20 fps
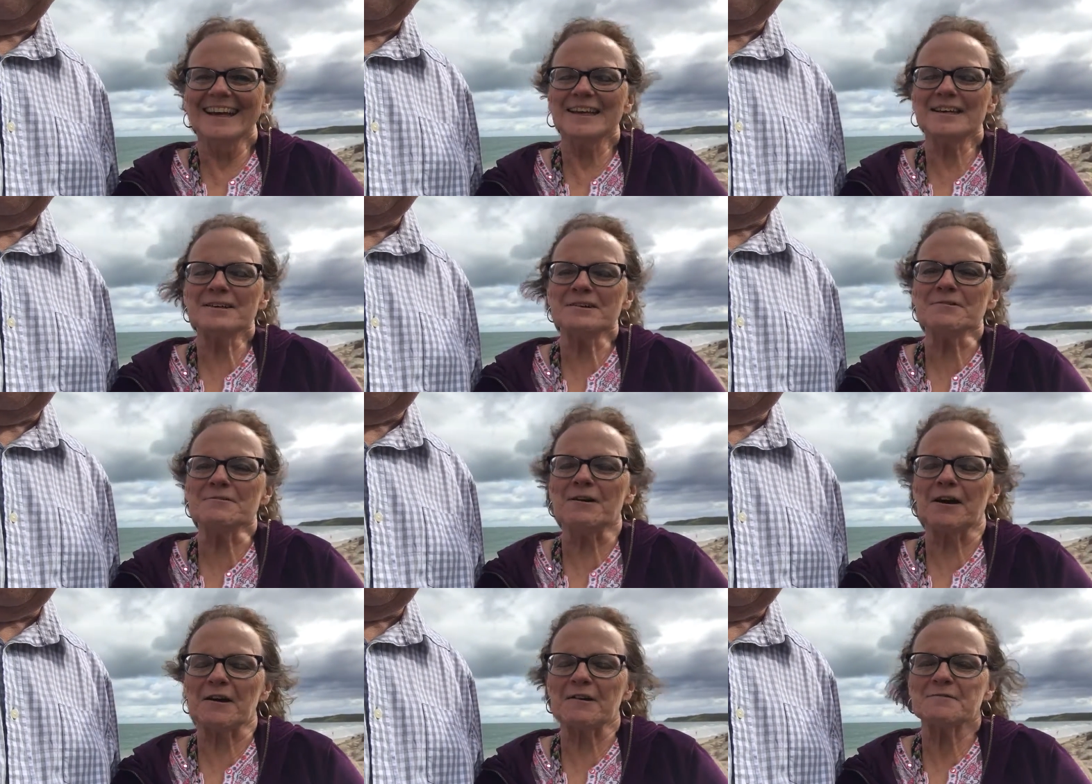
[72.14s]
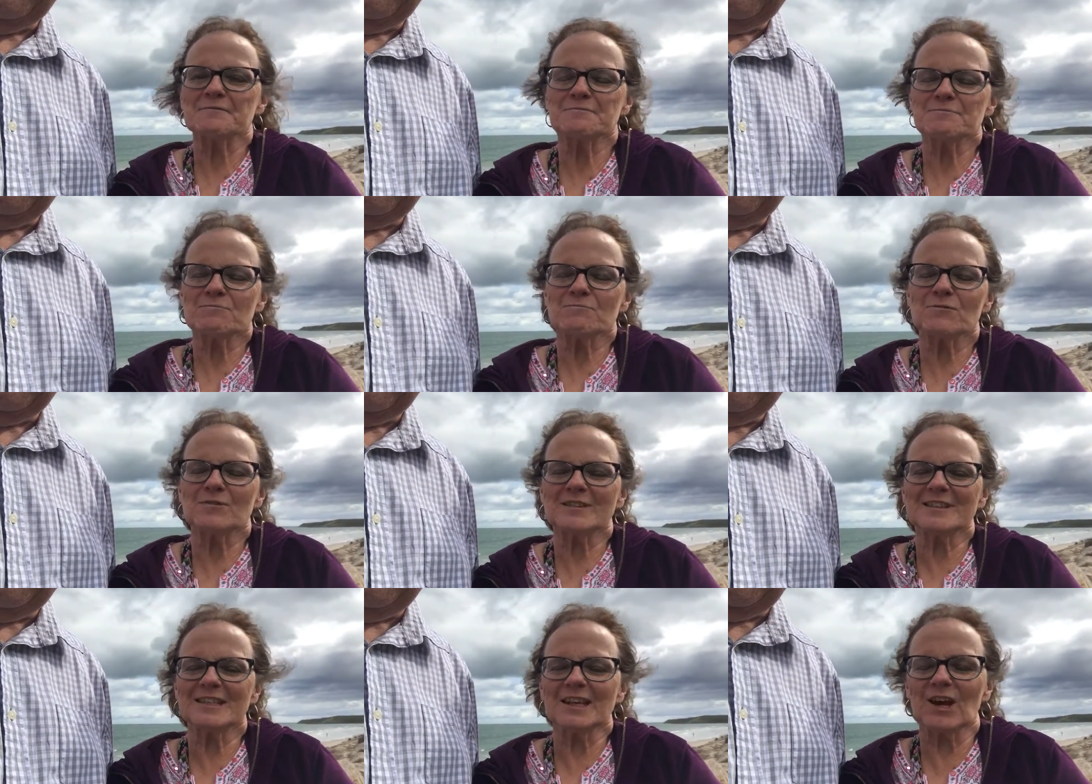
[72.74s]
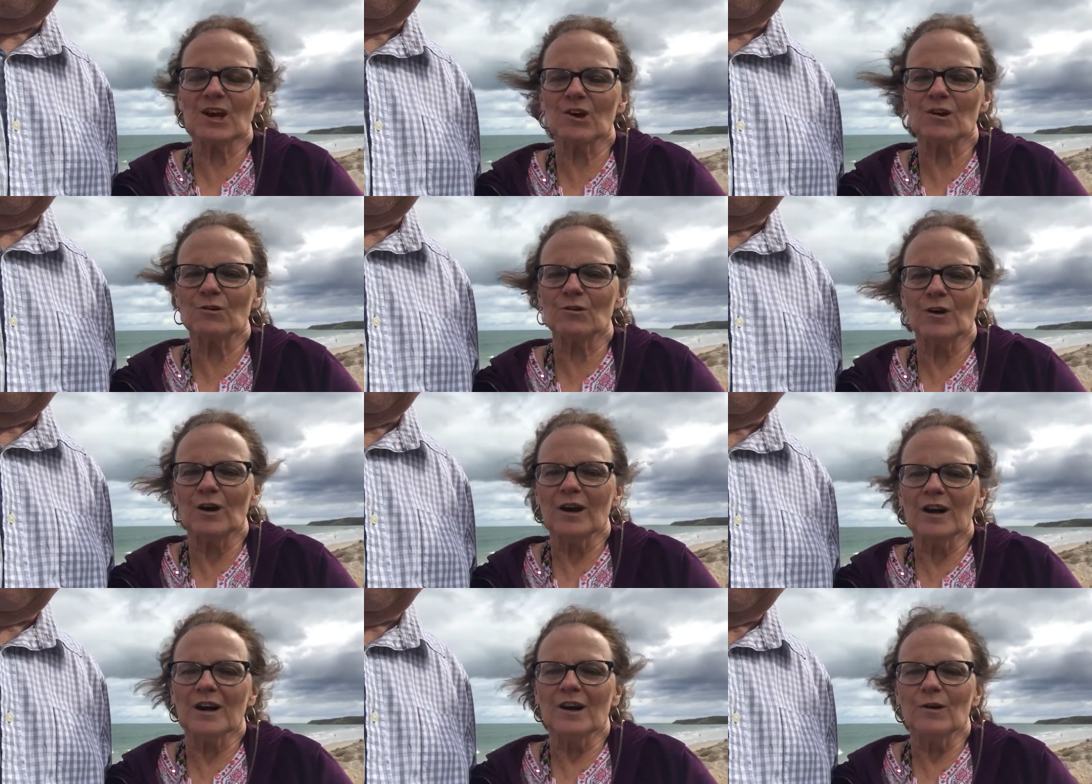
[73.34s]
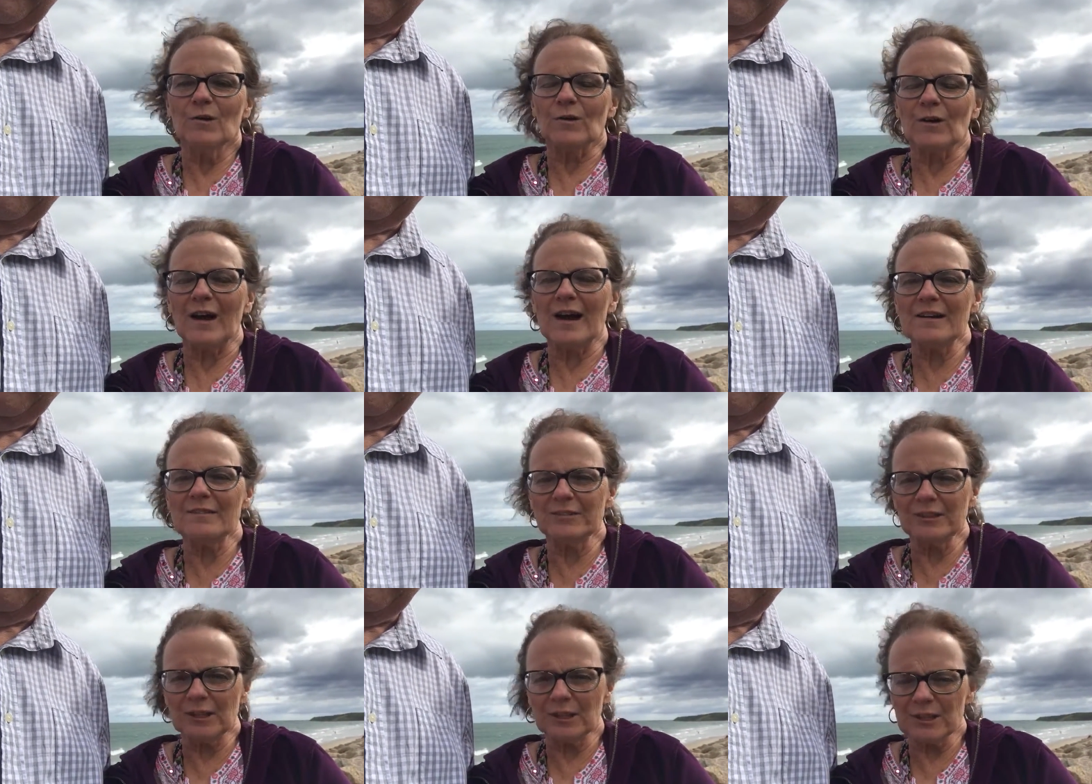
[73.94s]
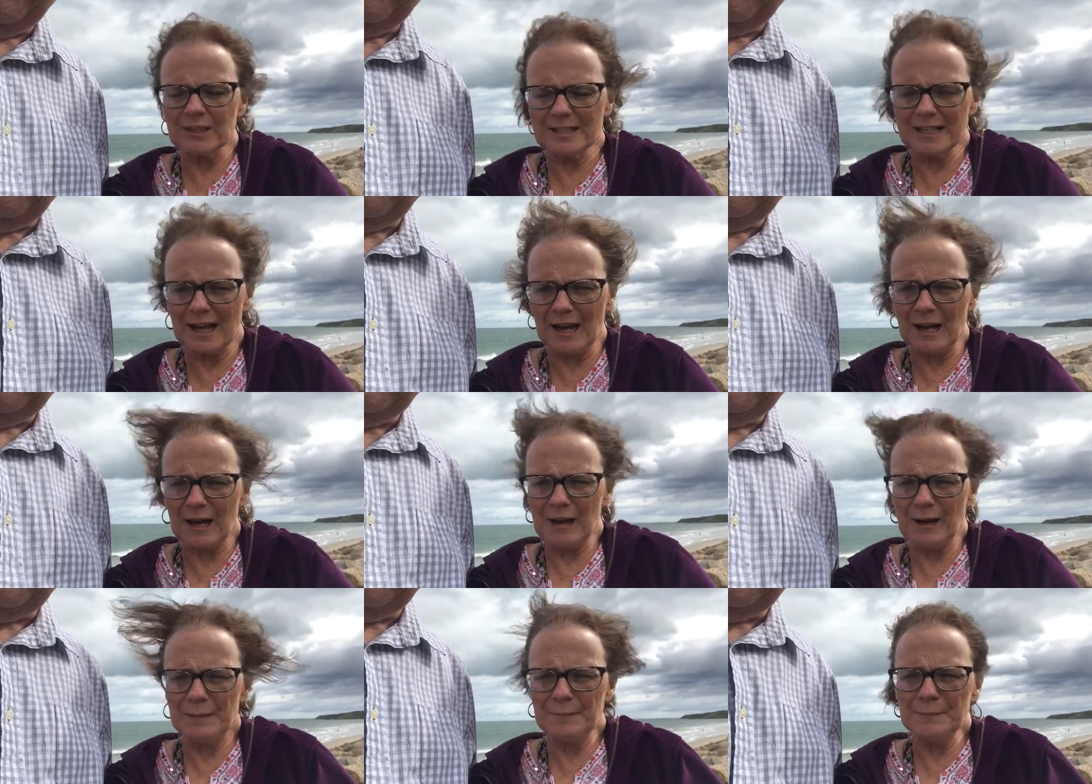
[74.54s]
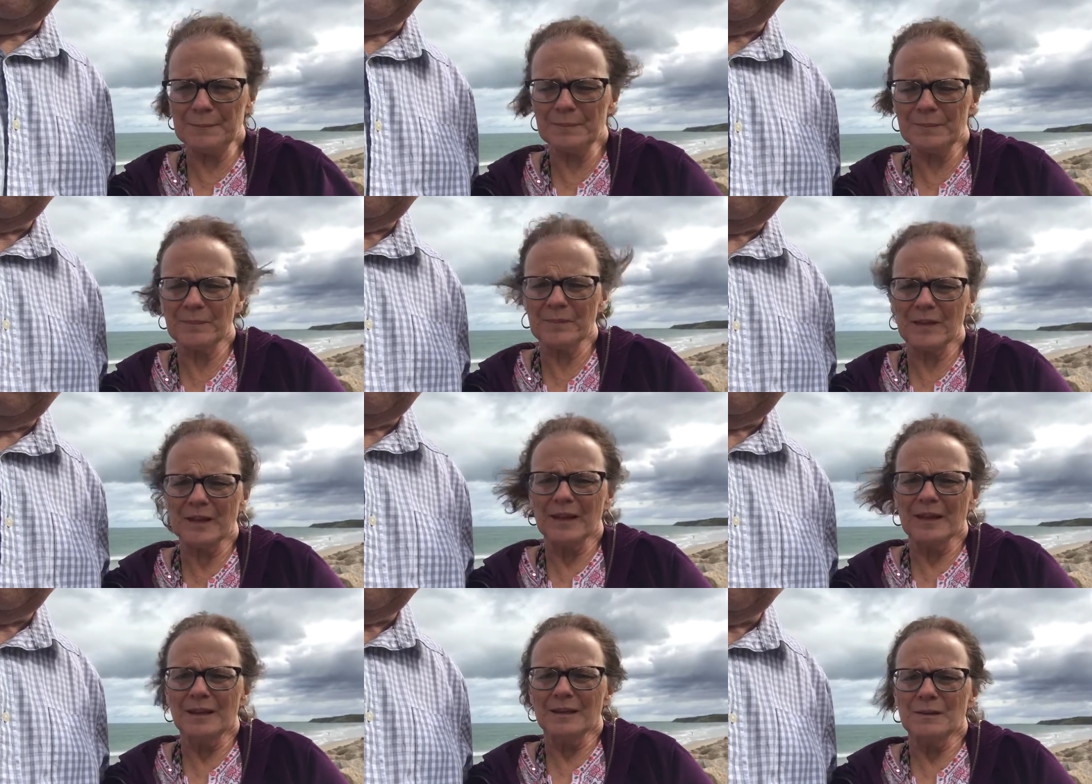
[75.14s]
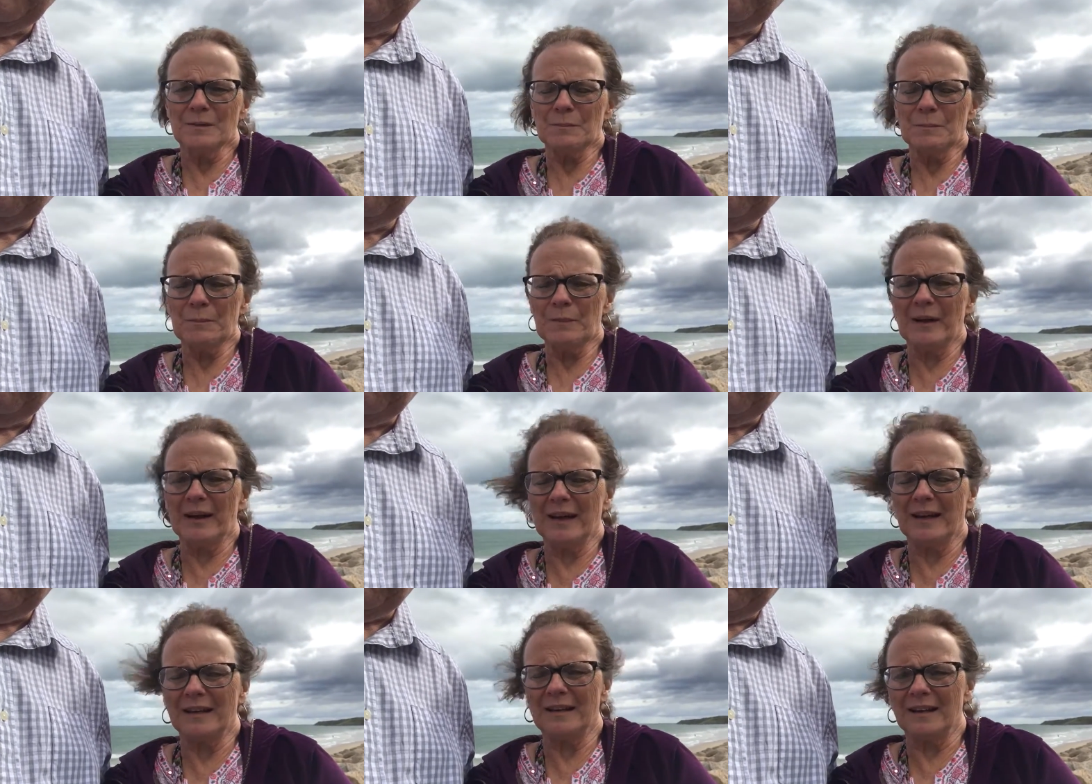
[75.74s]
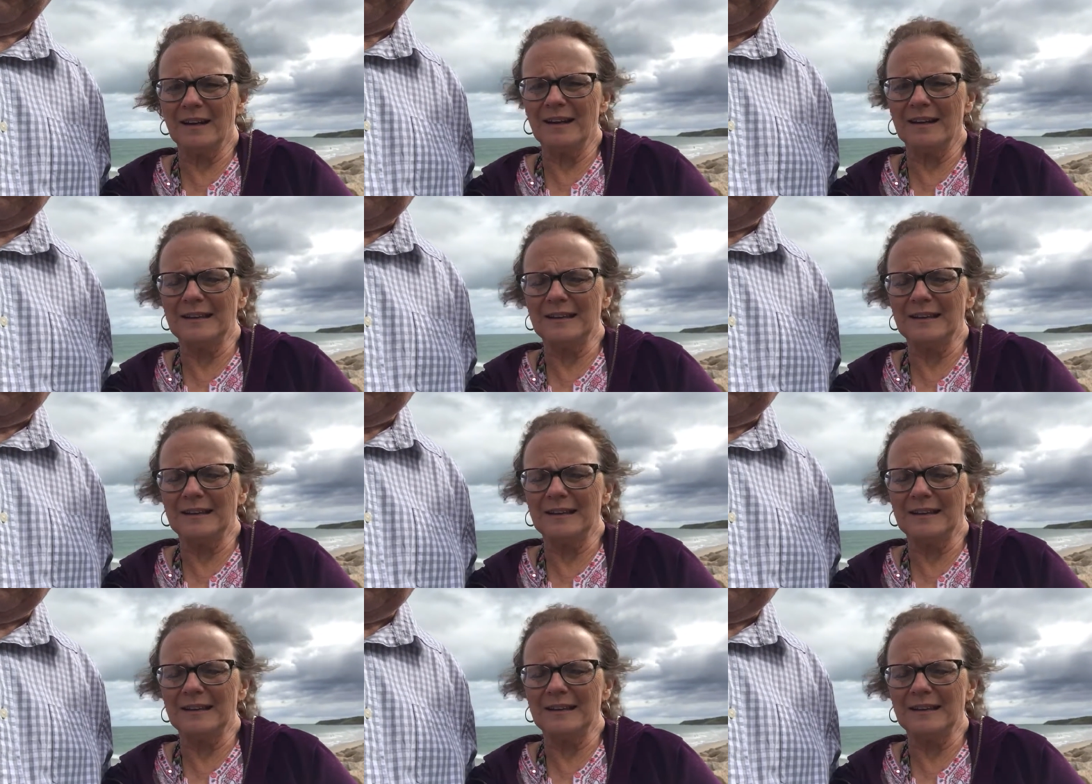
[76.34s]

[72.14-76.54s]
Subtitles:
Anyway, so we're having a good time, but